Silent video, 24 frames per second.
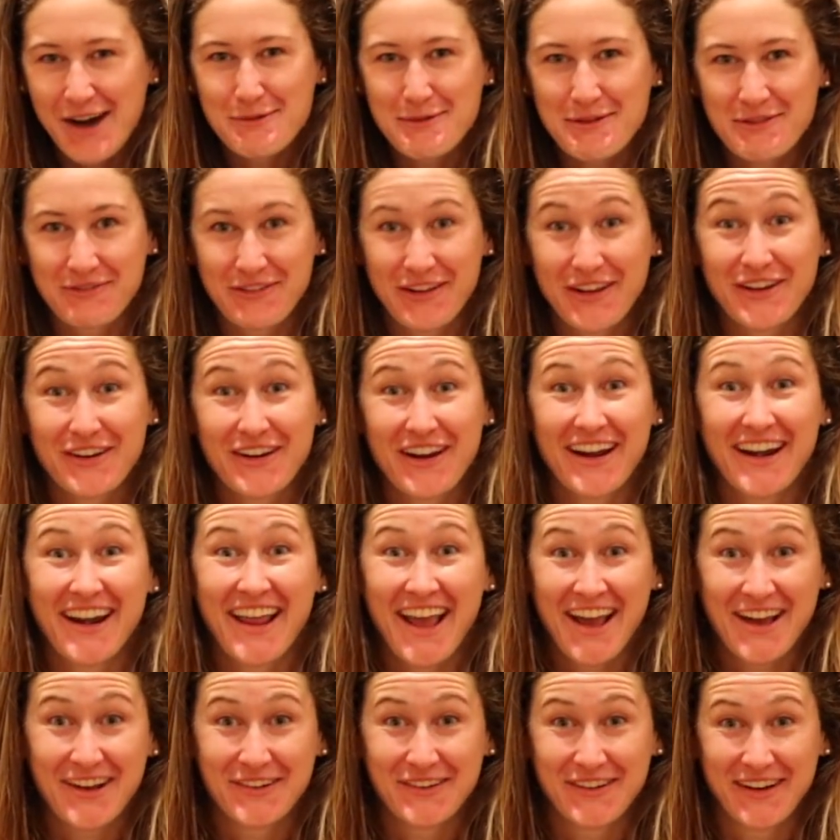figure out
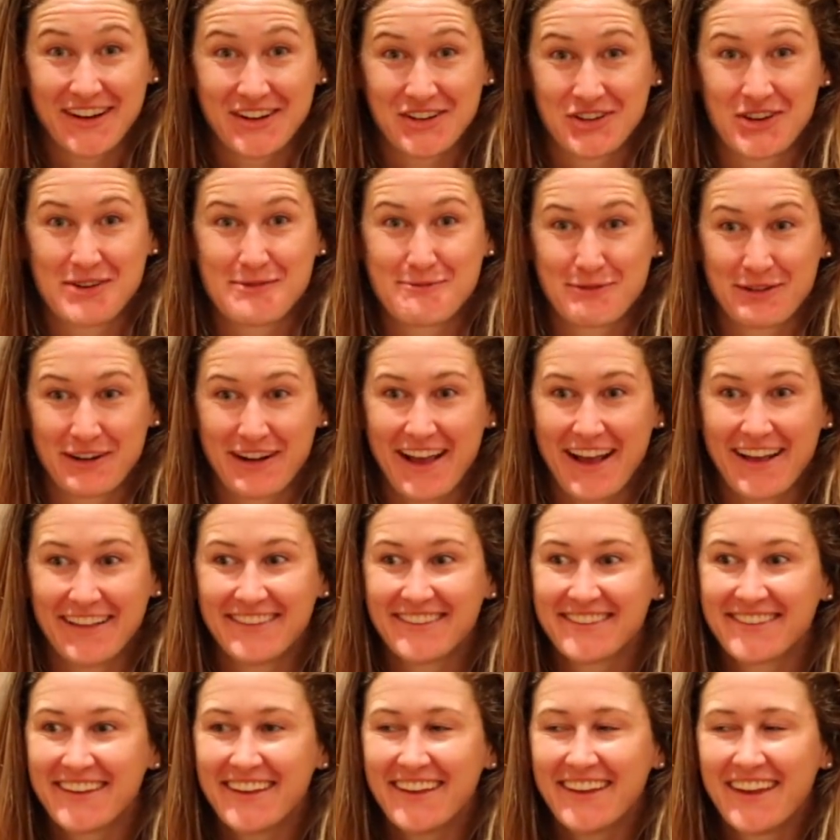how to actually pronounce
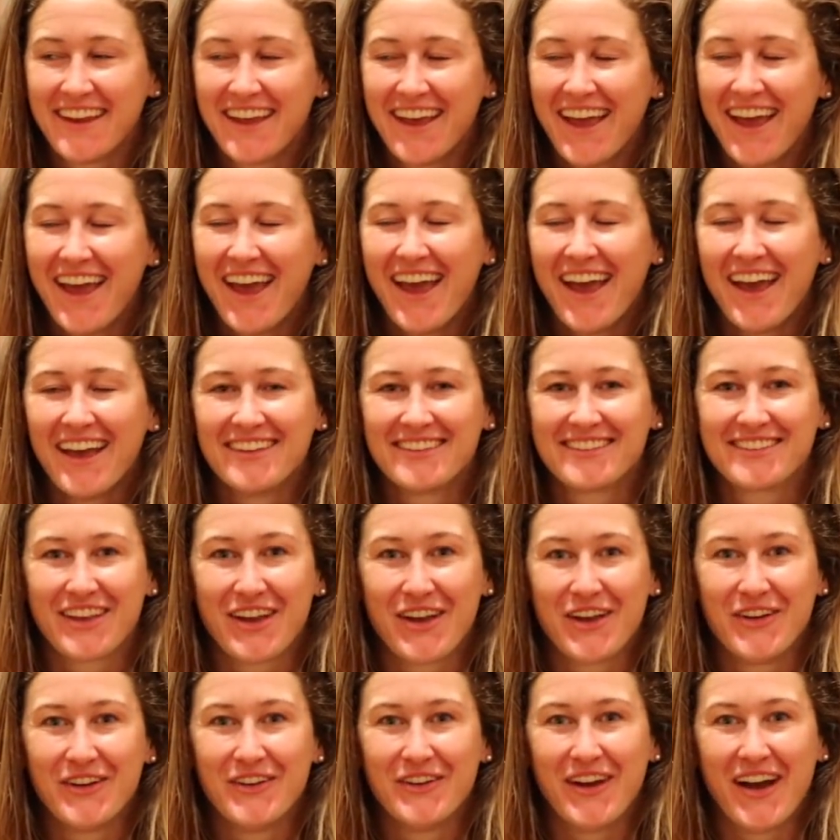it.
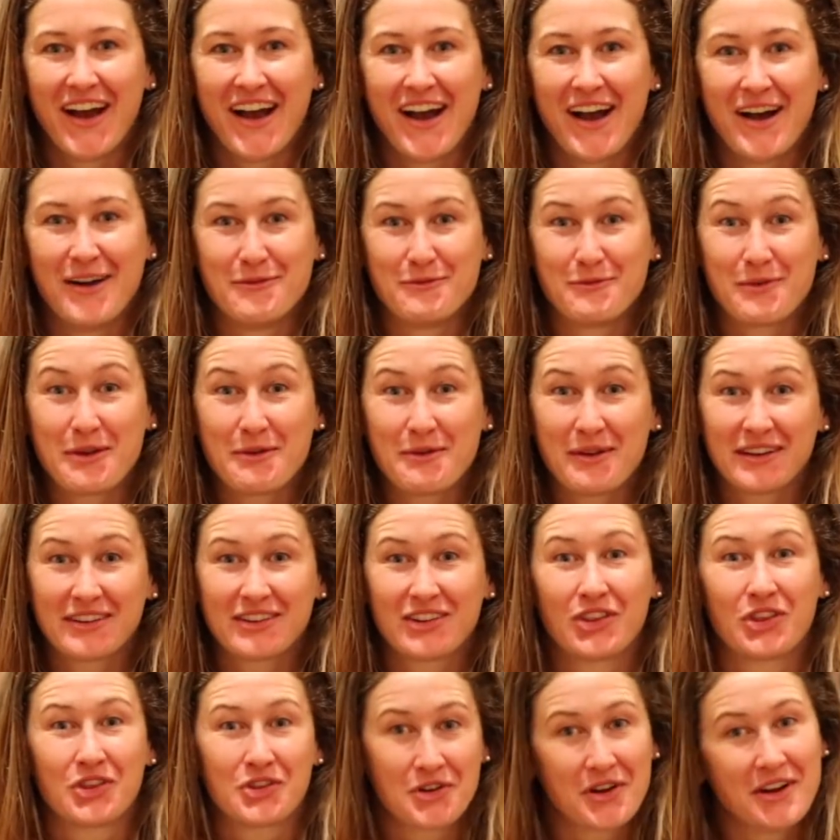So we went
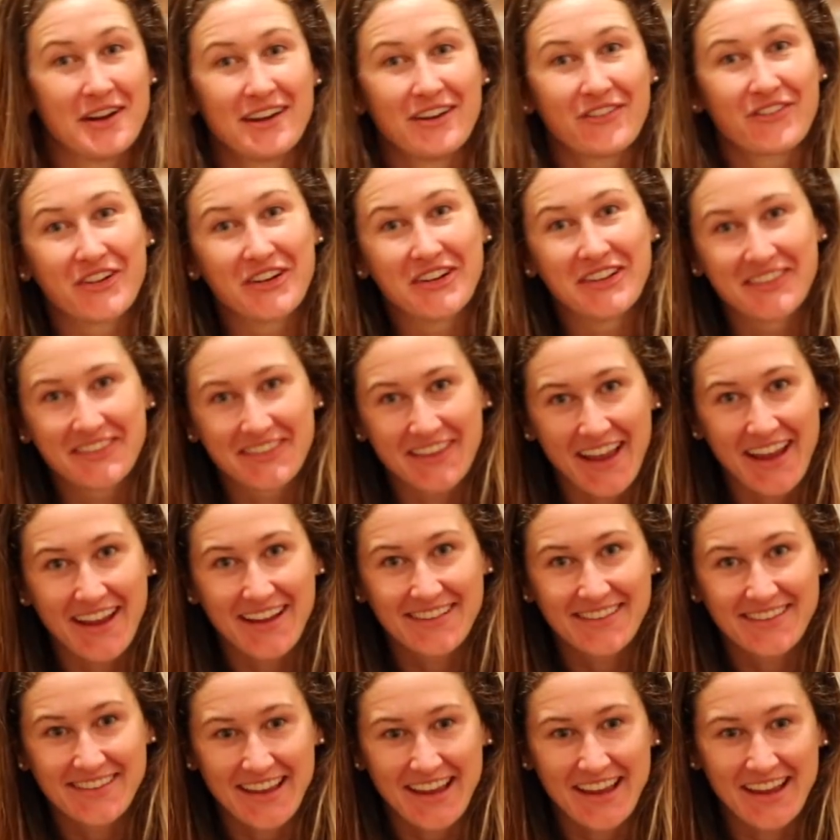to 3 different
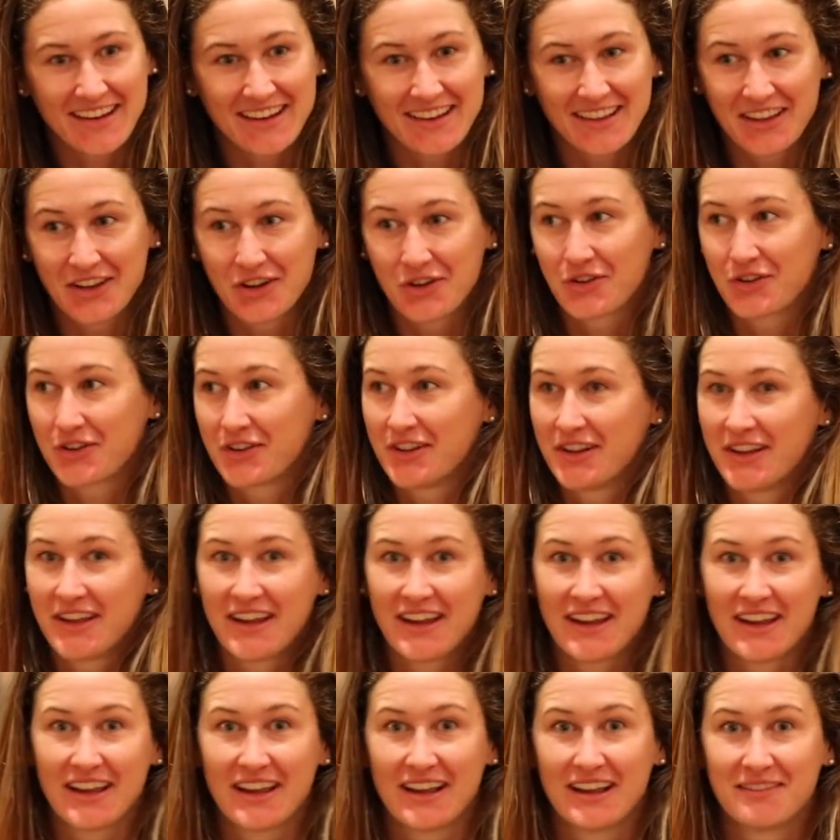states in
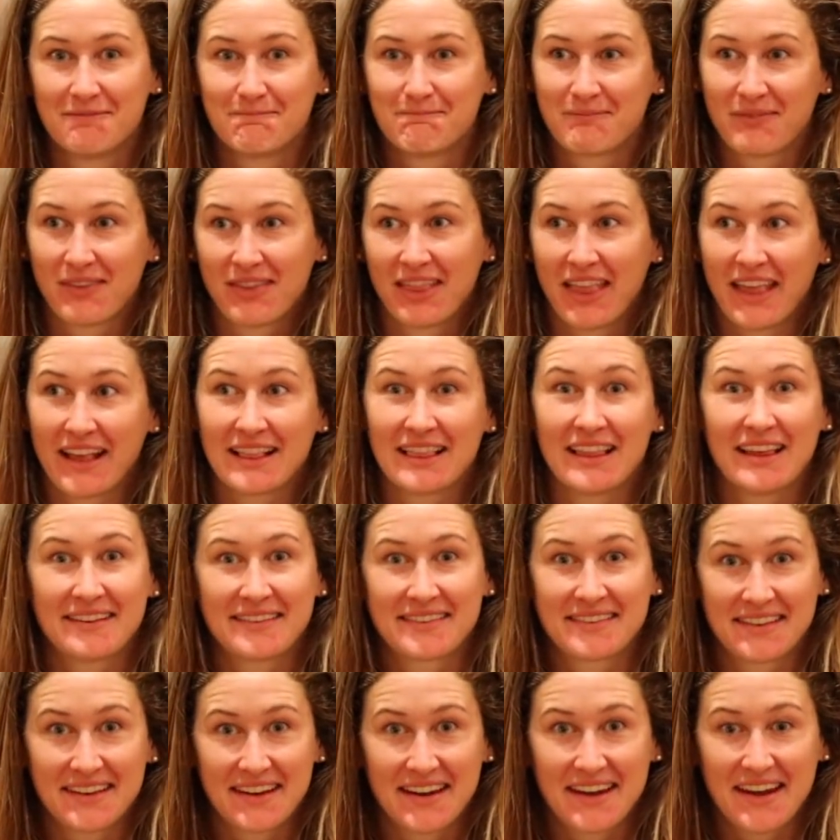literally like less
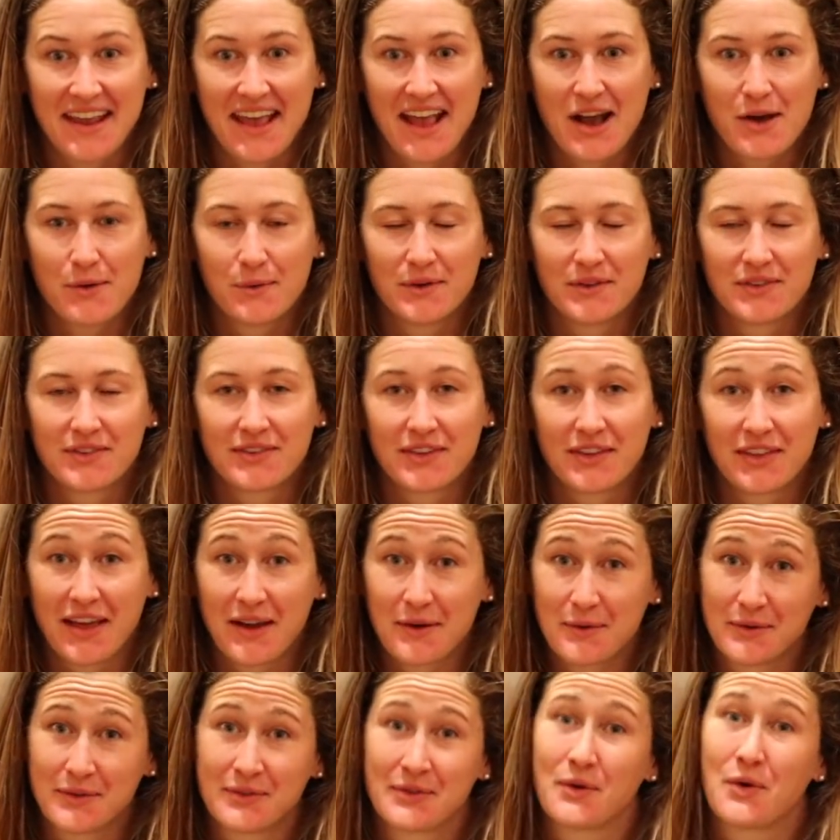than an hour, so that
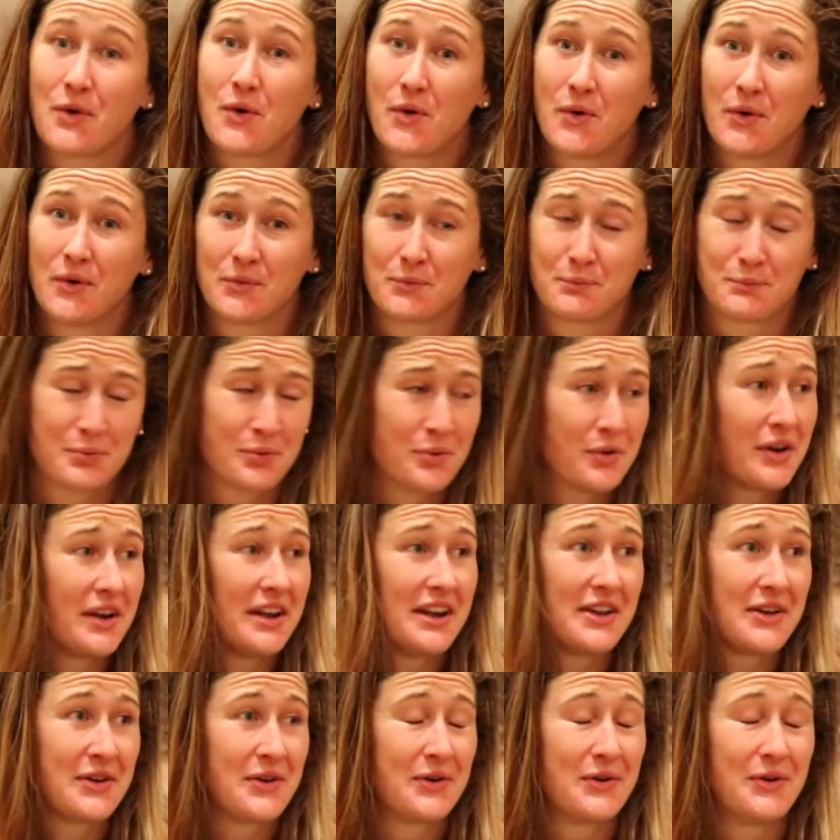was
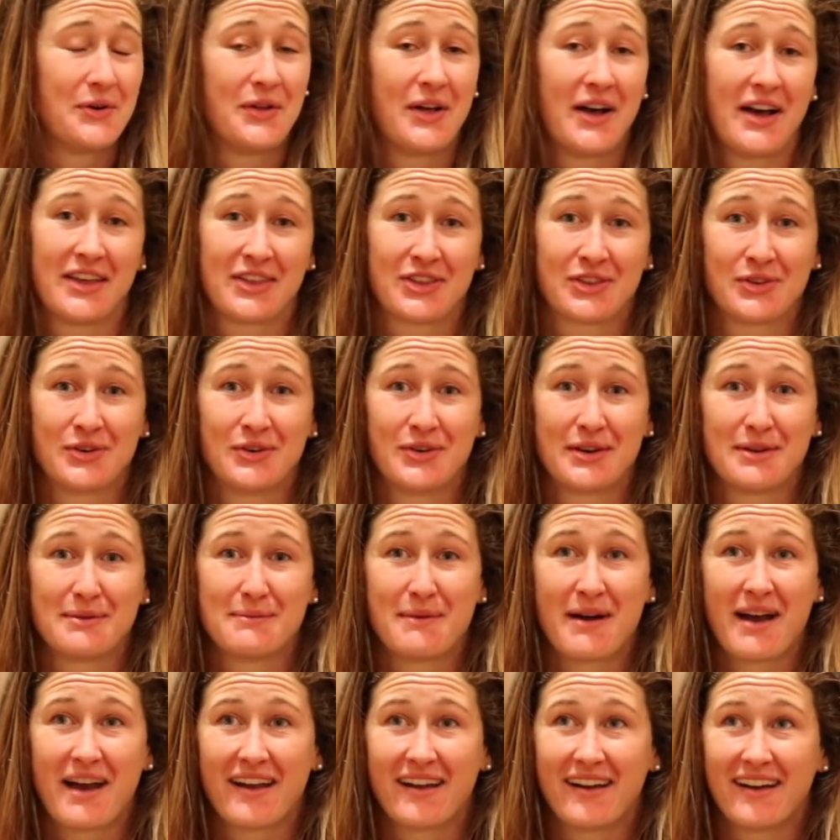pretty cool, I thought, in
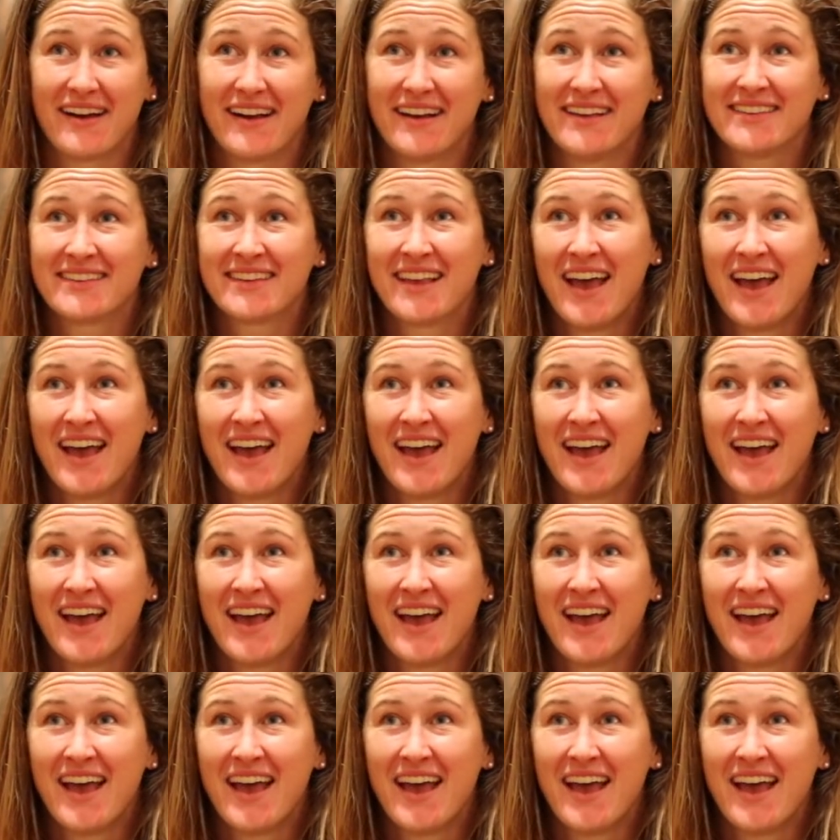my eyes.